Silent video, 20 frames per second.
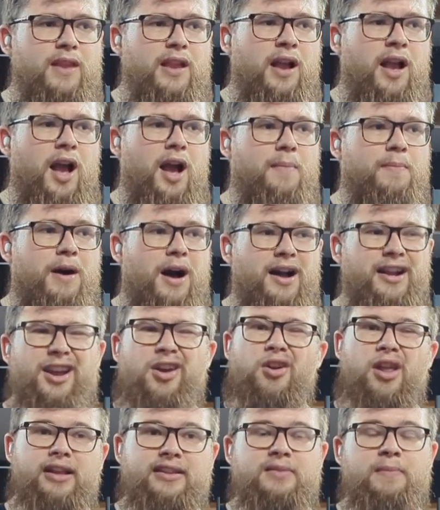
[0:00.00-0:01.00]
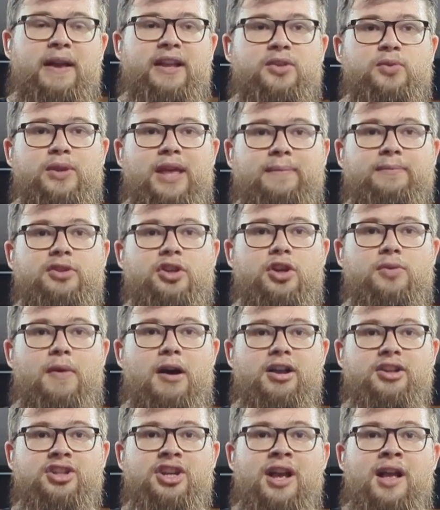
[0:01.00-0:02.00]
I don't like to mess with them too
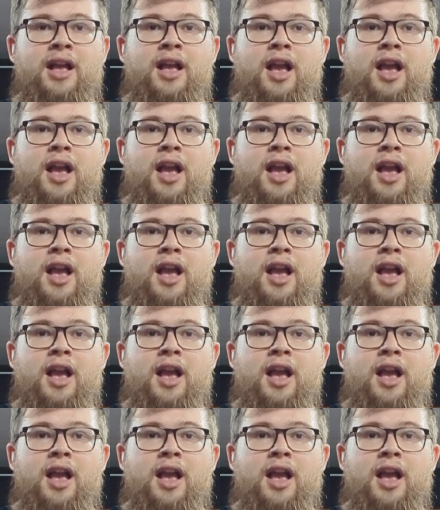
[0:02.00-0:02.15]
much,